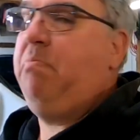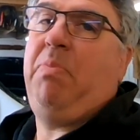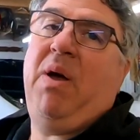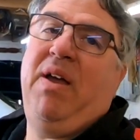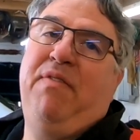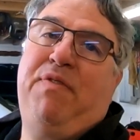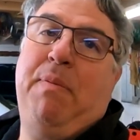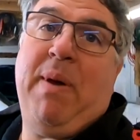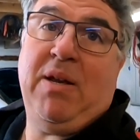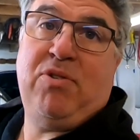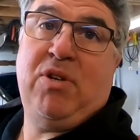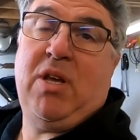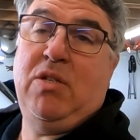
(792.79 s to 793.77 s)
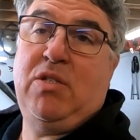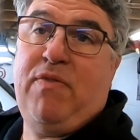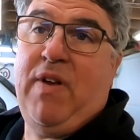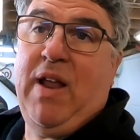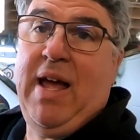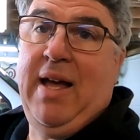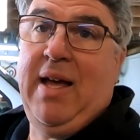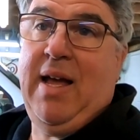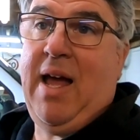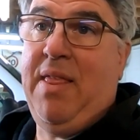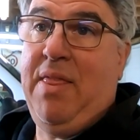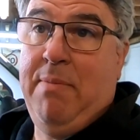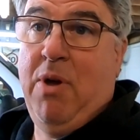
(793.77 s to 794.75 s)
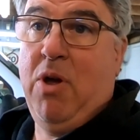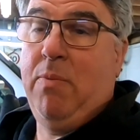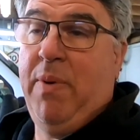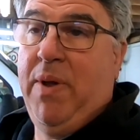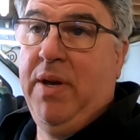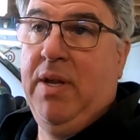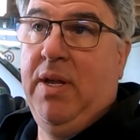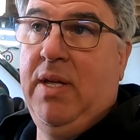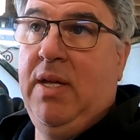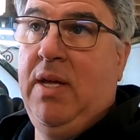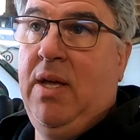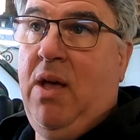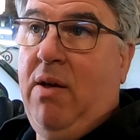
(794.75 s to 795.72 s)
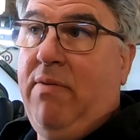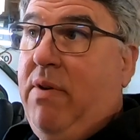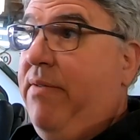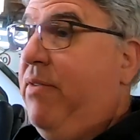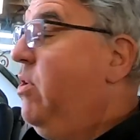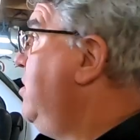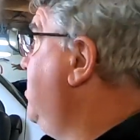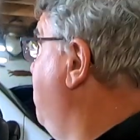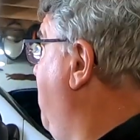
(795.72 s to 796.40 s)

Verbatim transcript: But if the battery goes flat at the moment, I've either got